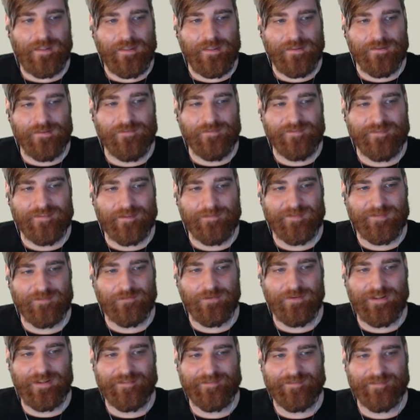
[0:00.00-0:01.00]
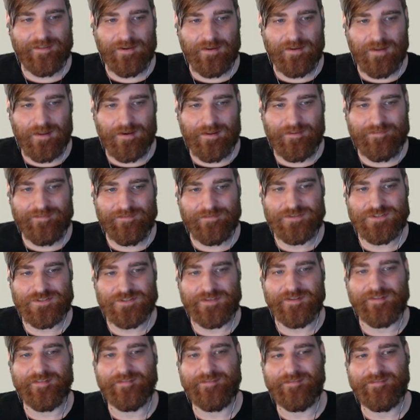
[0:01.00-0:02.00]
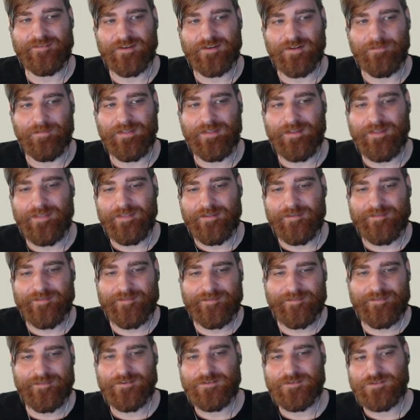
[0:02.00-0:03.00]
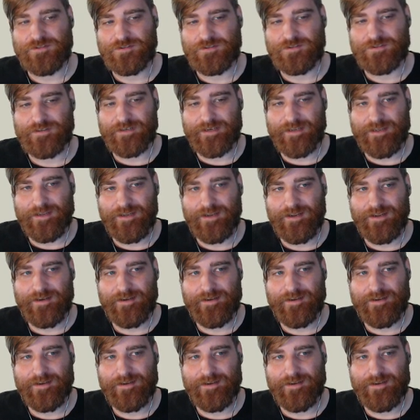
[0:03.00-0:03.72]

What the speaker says: Use skip squeaks and on-off switches to complete this tricky